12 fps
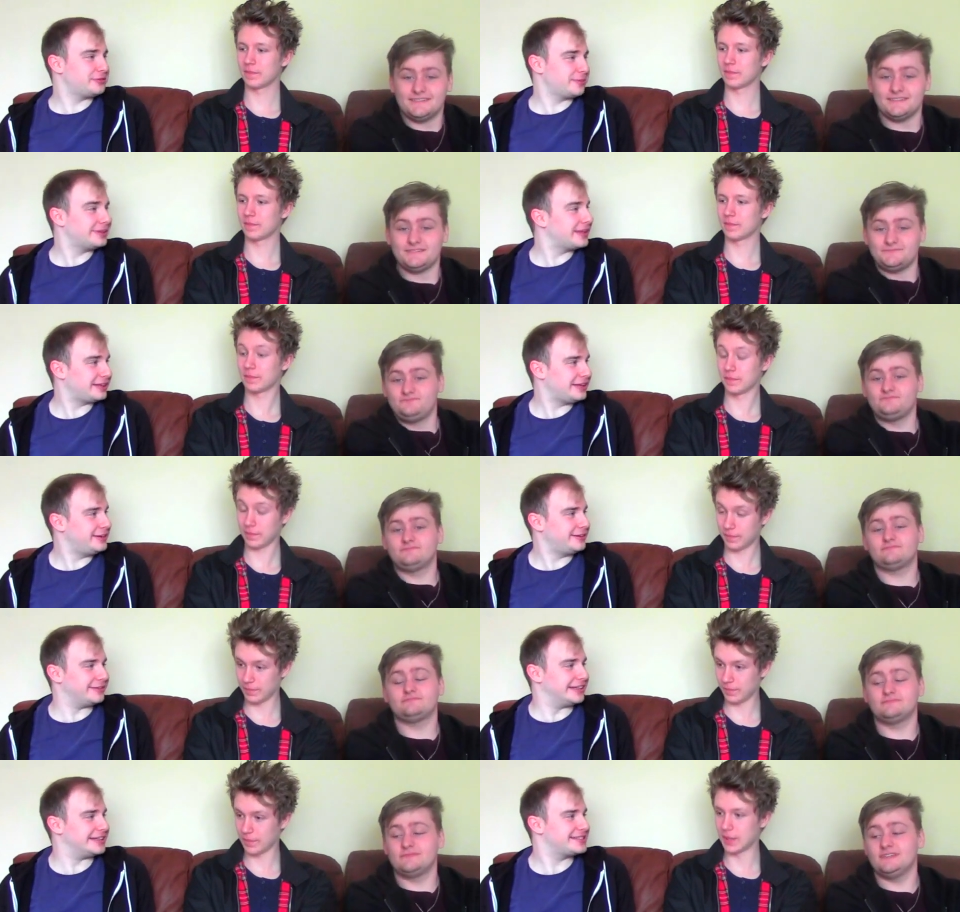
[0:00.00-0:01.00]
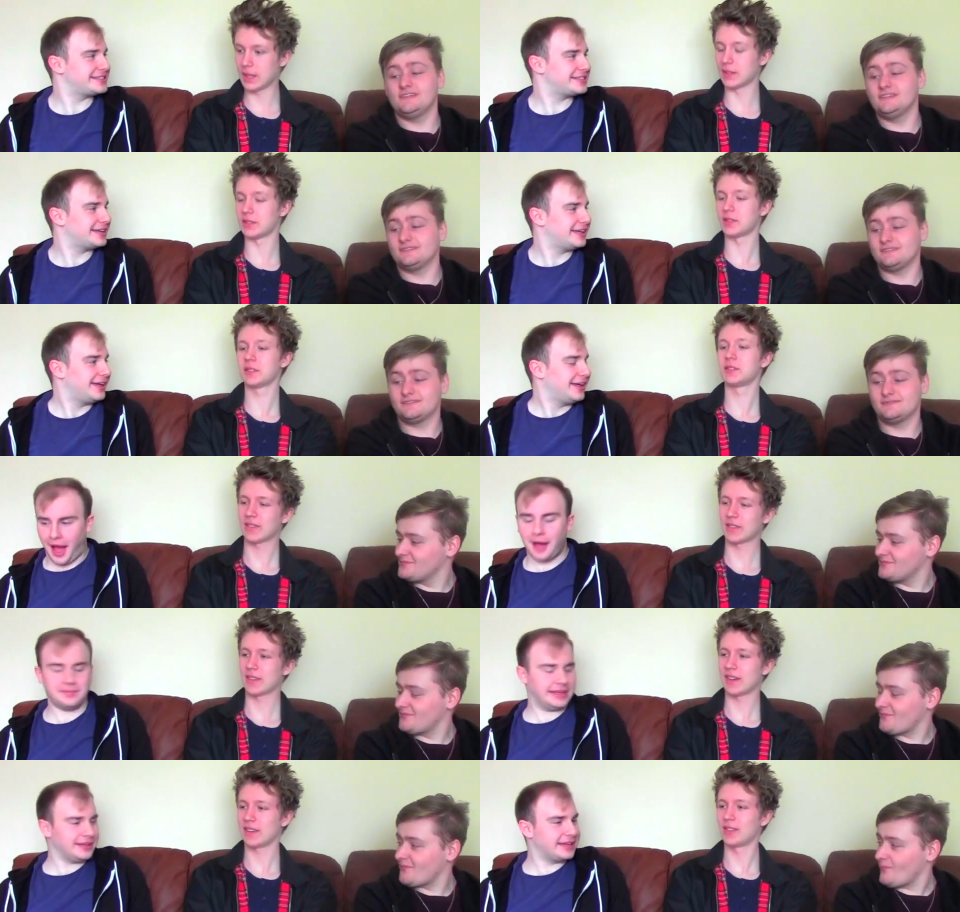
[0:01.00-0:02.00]
Speaker 1: from Another Universe. Yes.
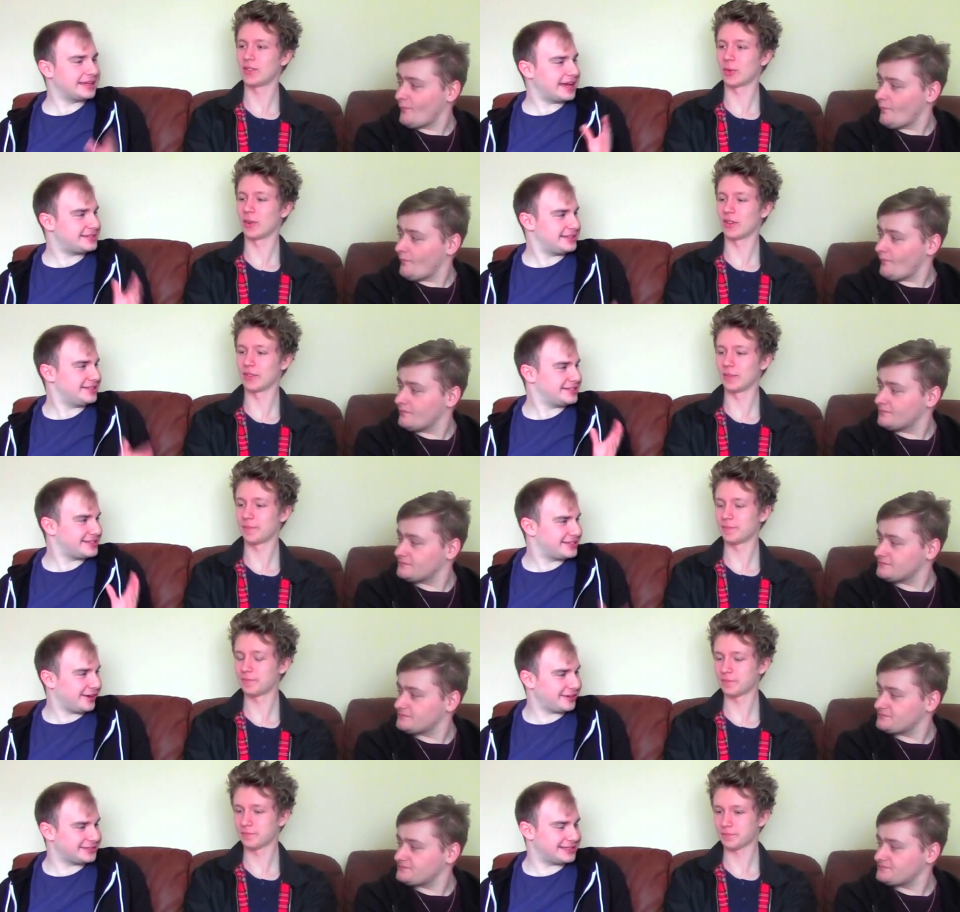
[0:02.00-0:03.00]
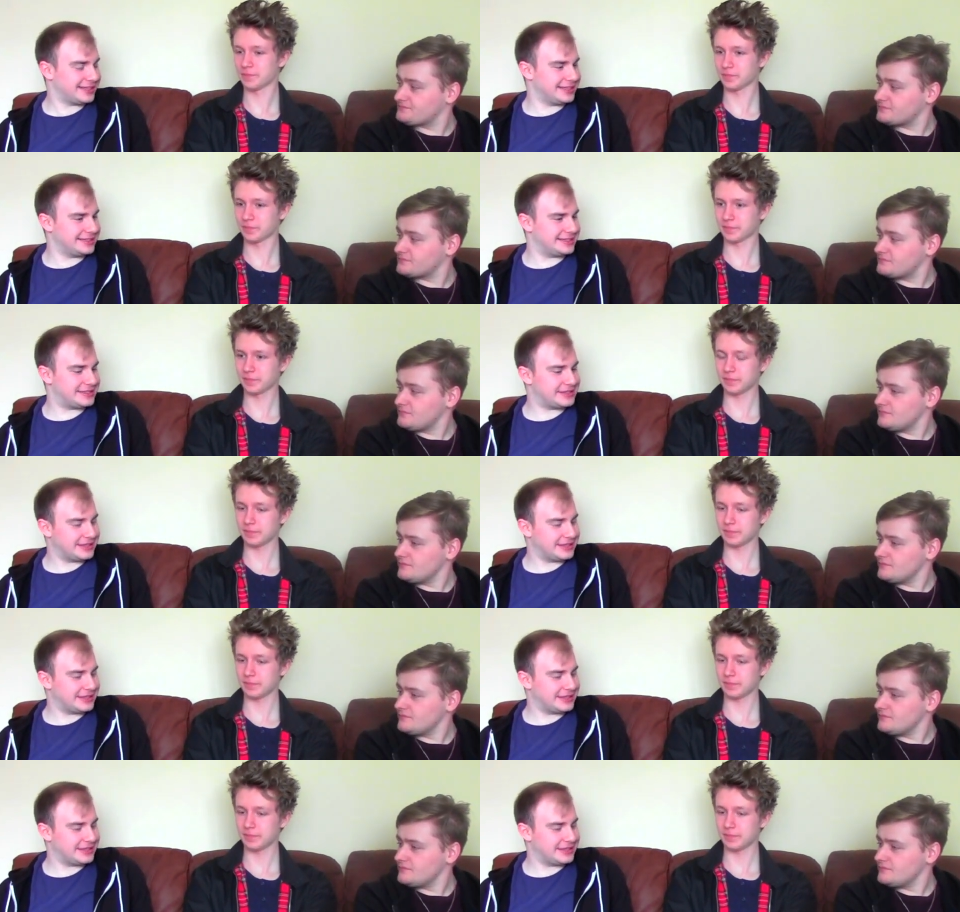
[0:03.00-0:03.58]
I mean, I guess it started